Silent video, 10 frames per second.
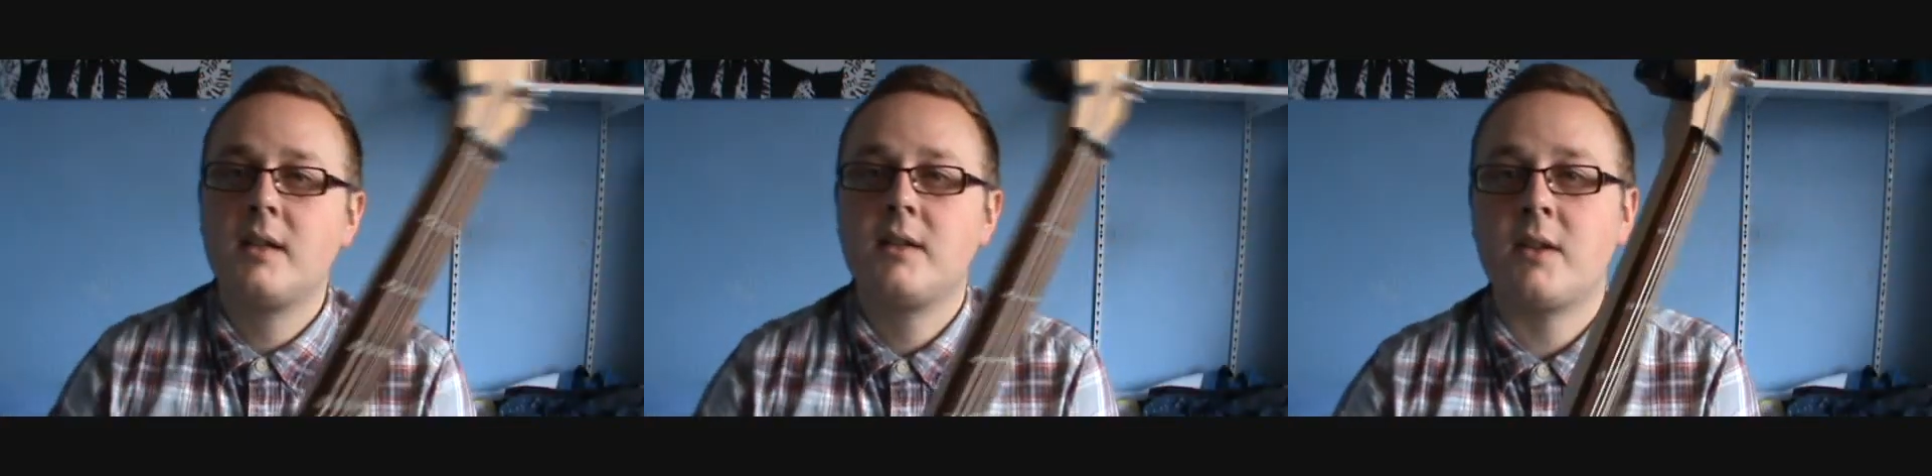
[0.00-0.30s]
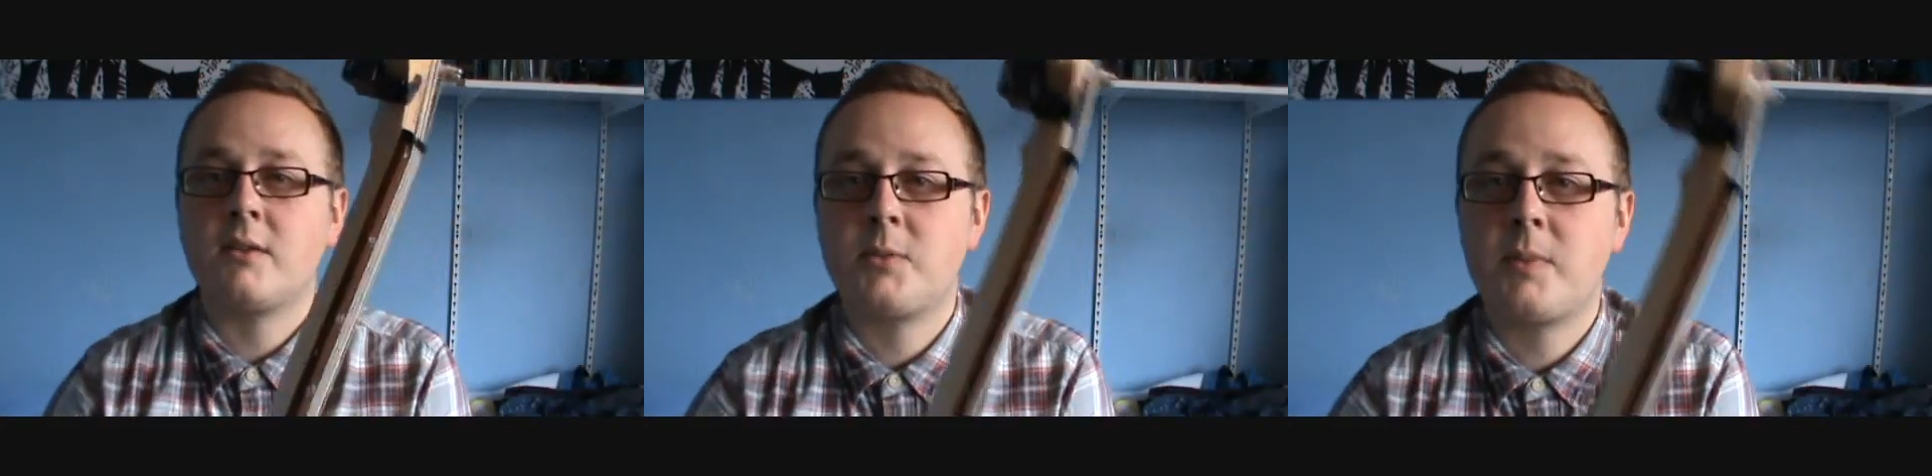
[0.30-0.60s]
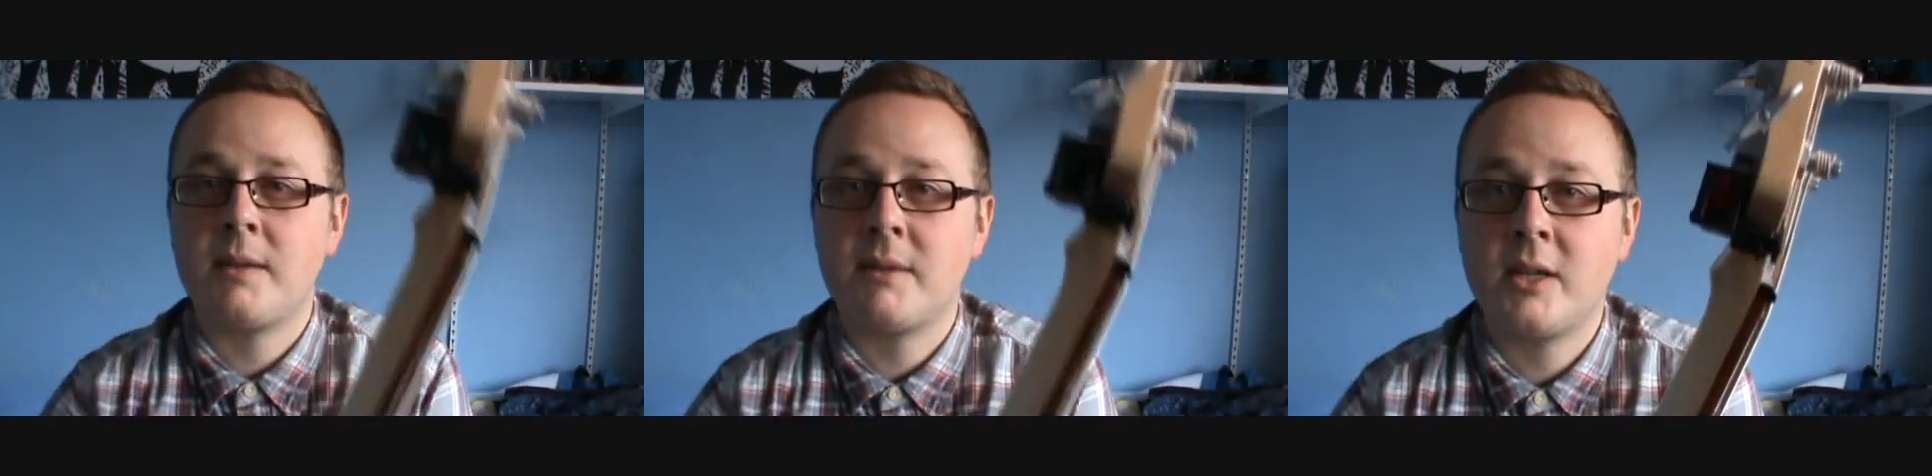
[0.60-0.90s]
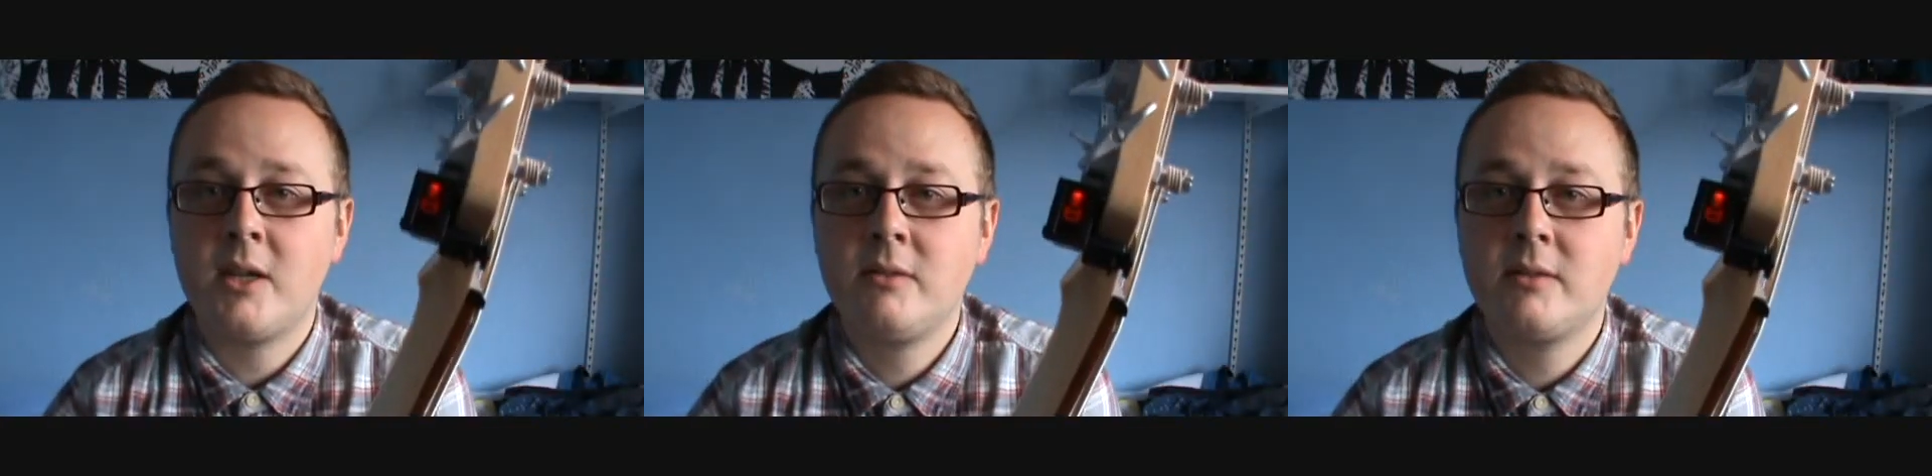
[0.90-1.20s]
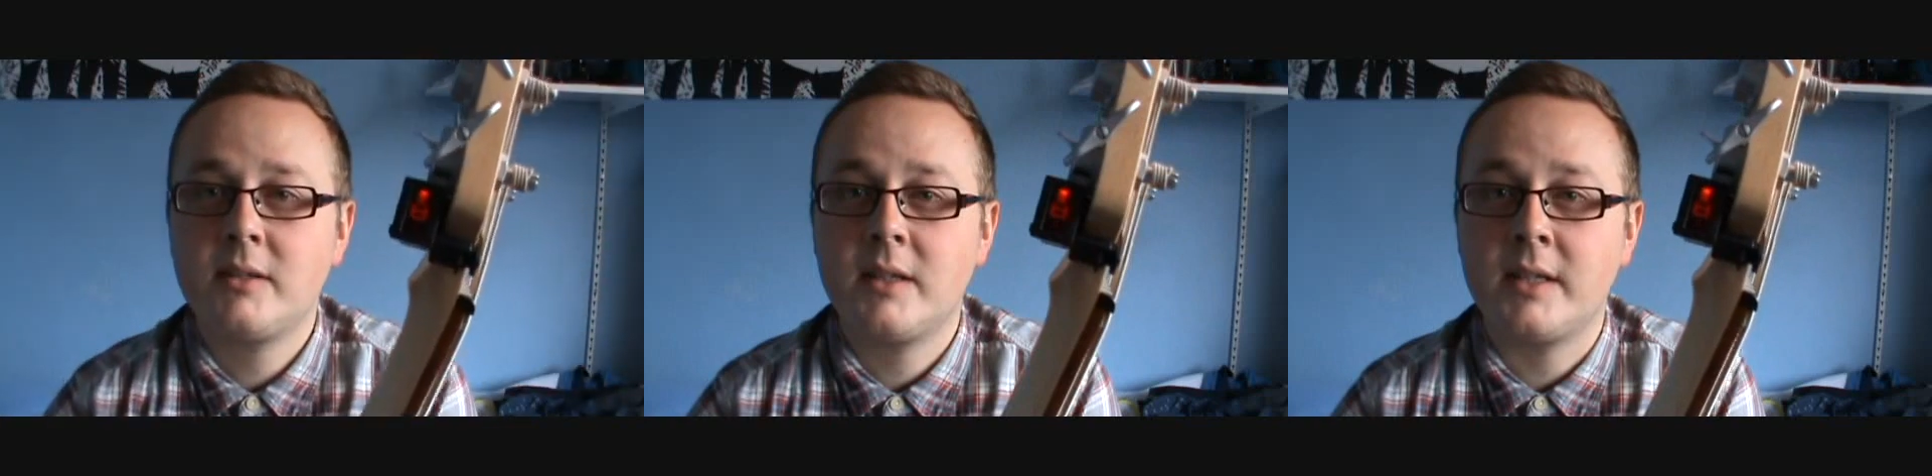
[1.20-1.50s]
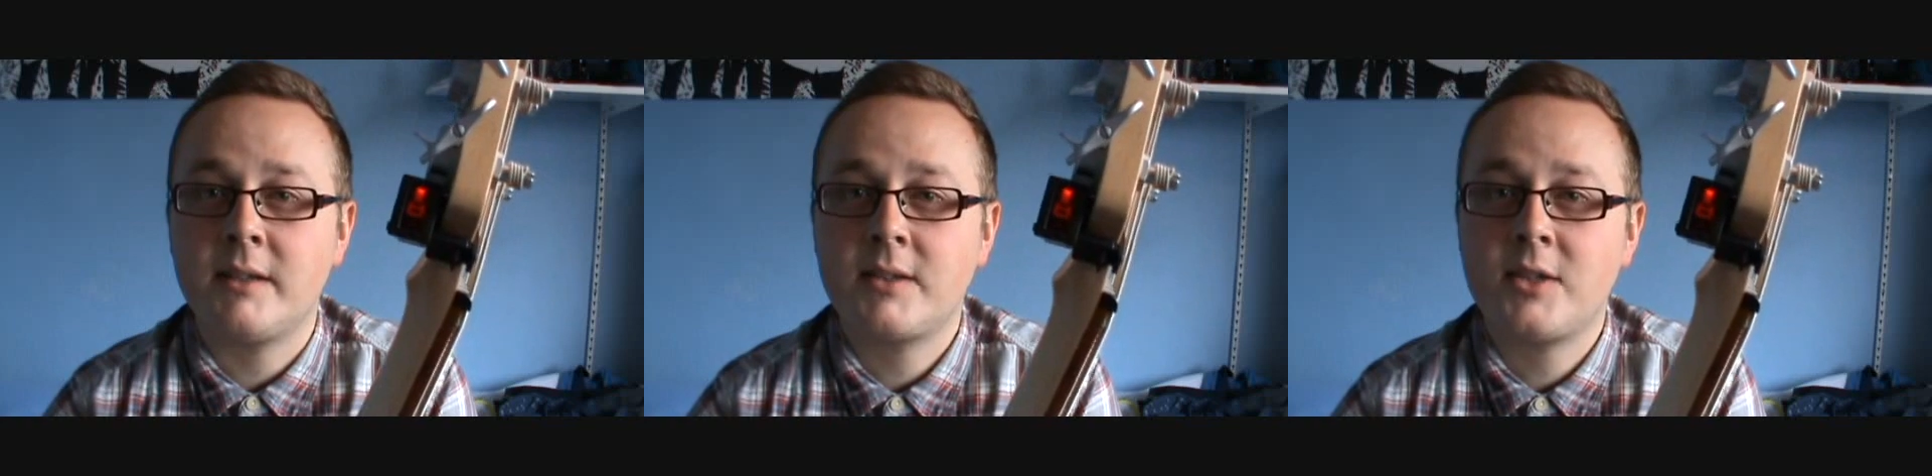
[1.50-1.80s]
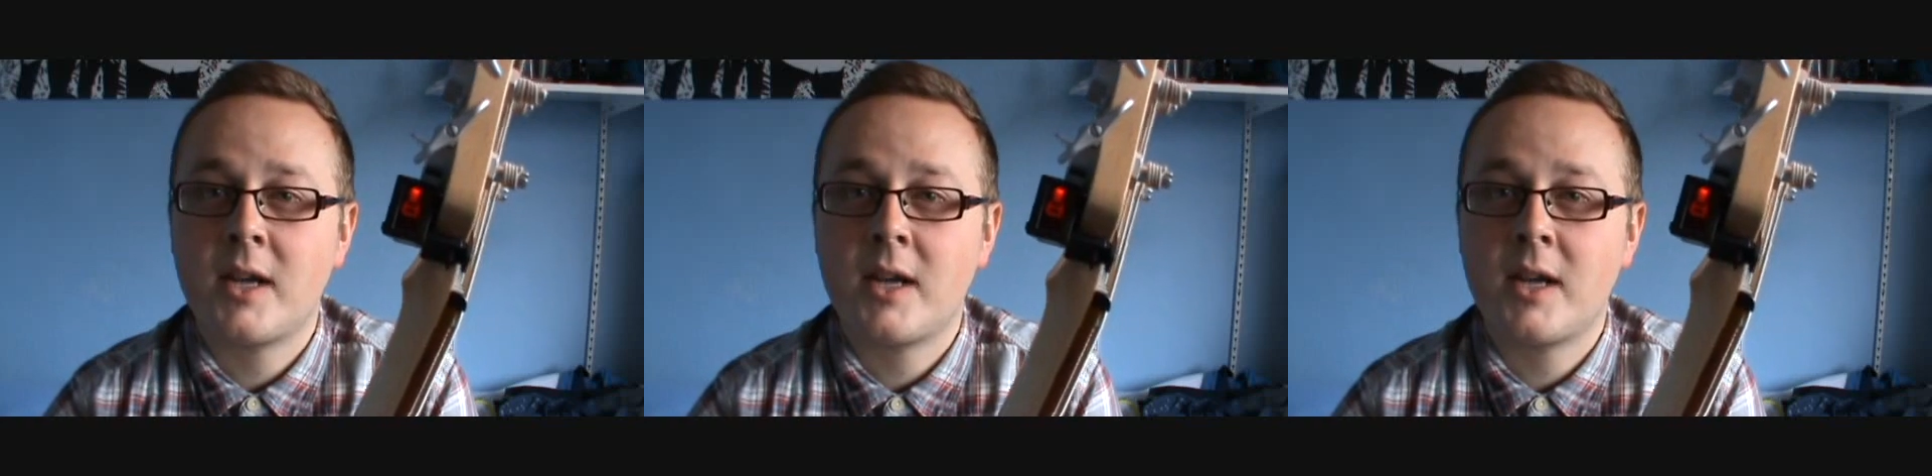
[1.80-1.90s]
So I'll just play my note and it